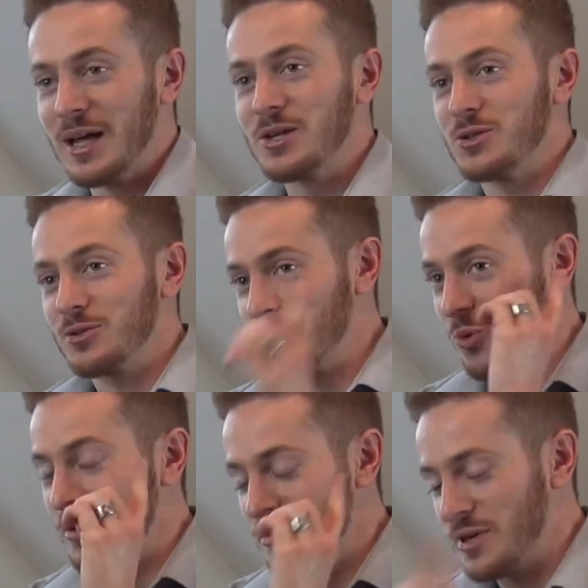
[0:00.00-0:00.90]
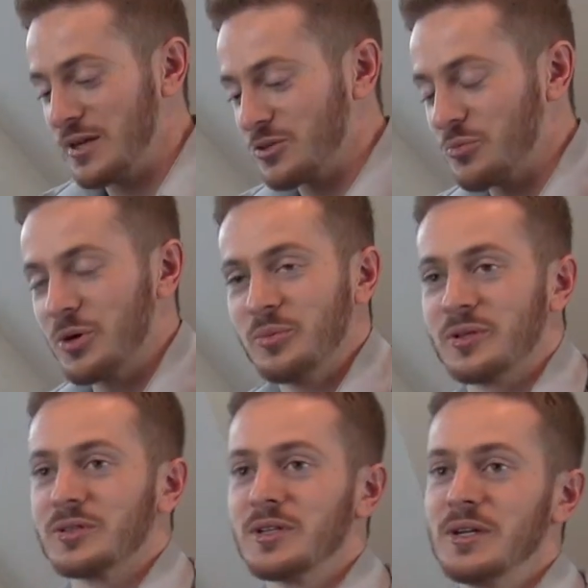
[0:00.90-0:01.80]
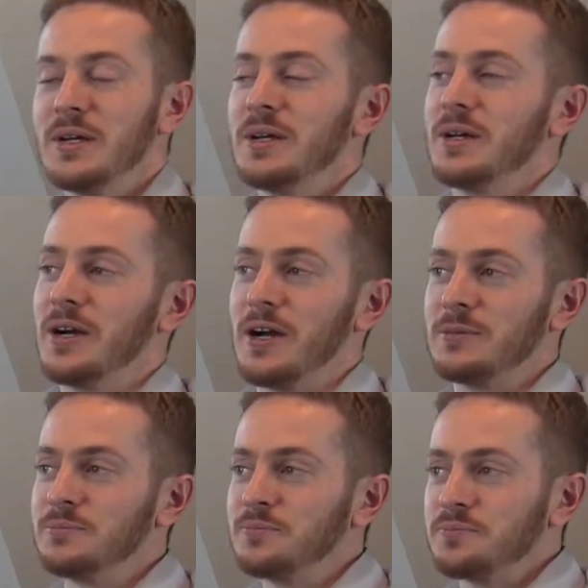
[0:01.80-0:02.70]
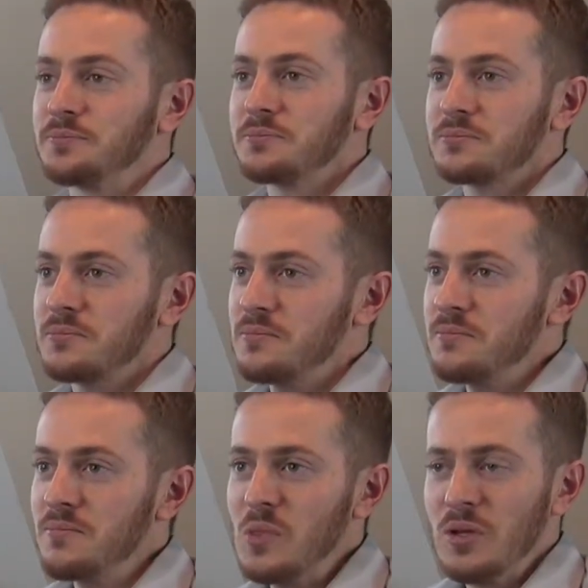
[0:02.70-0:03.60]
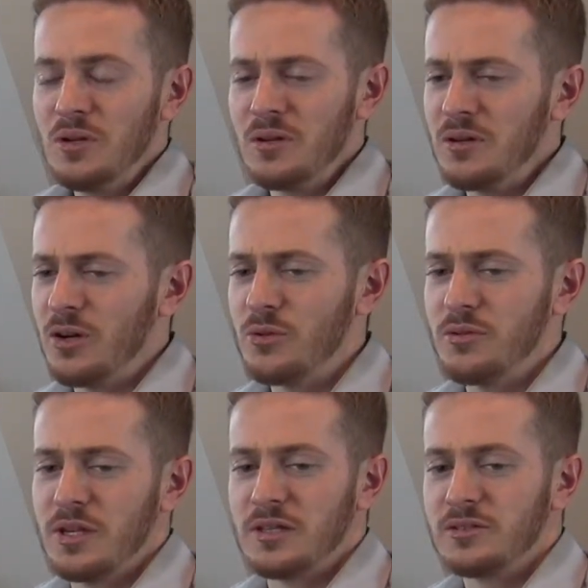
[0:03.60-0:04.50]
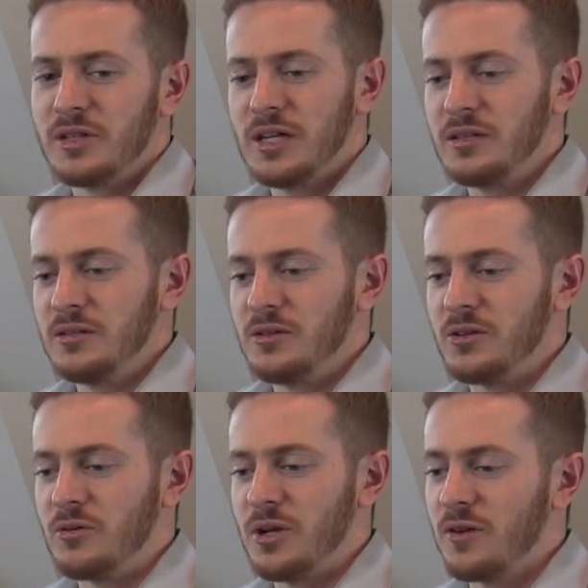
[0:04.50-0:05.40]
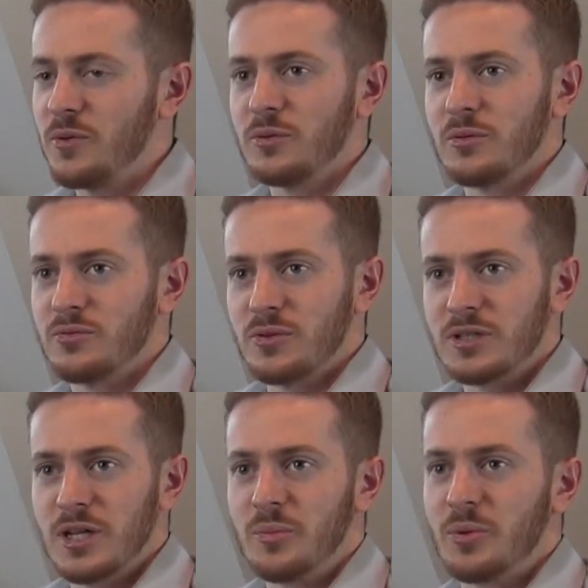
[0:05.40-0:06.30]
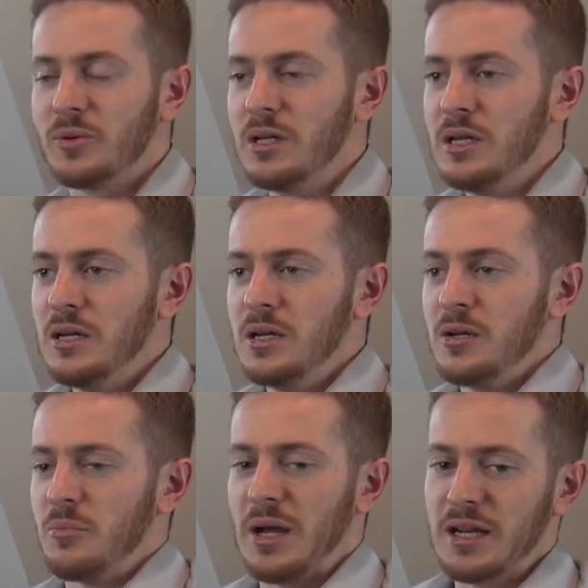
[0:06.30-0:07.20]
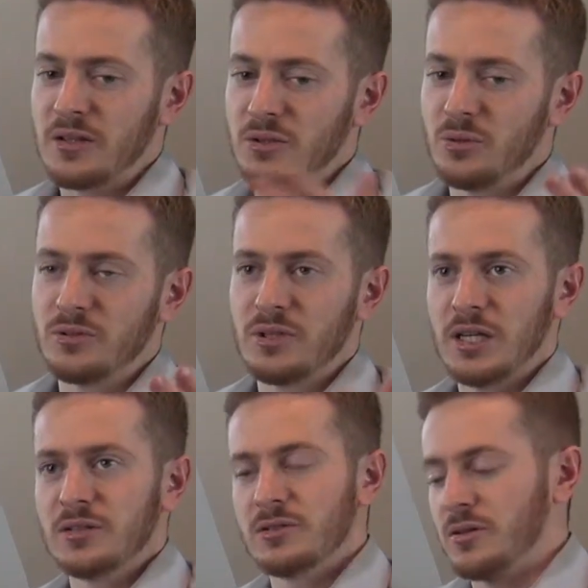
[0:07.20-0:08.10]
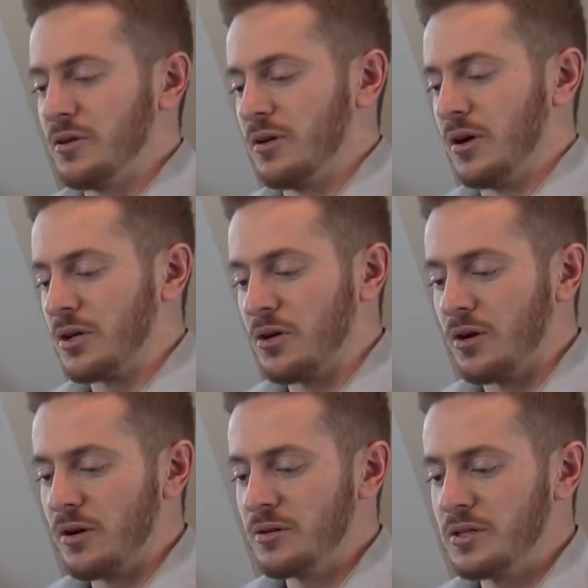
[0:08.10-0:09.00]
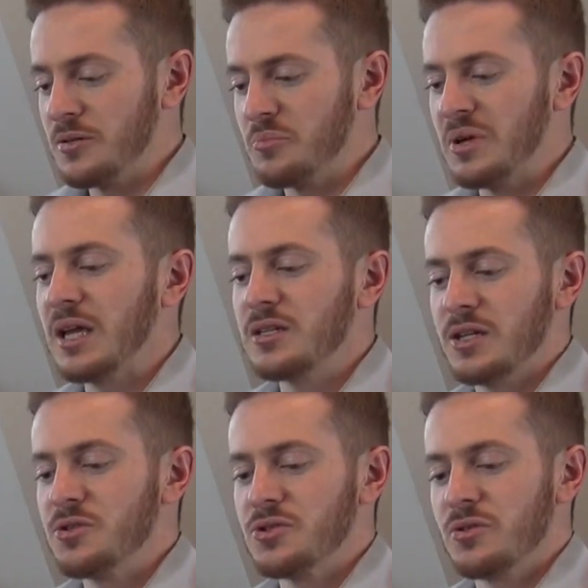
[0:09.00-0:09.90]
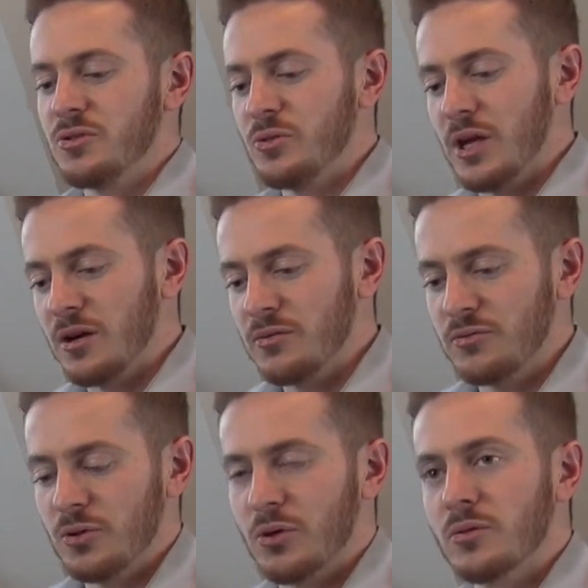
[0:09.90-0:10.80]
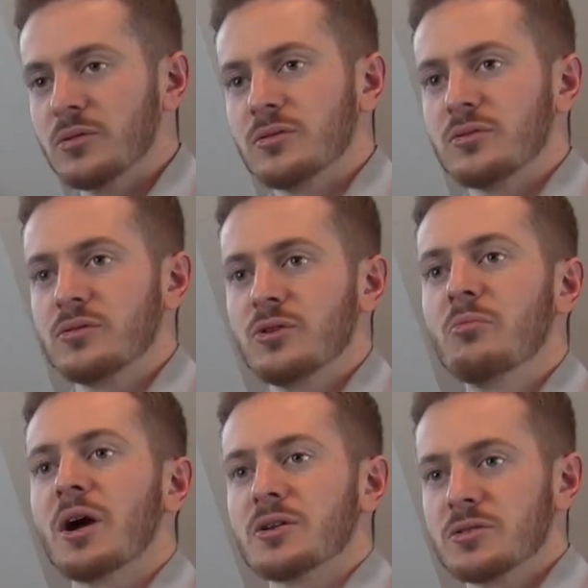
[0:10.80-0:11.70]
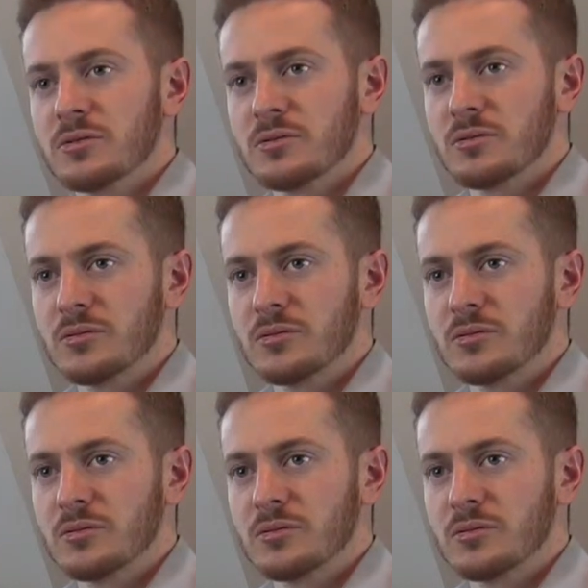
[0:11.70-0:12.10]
That's just one thing, spark plugs. Other things like, air filters, for example. Back in the olden days, a car didn't pay attention to airflow too much.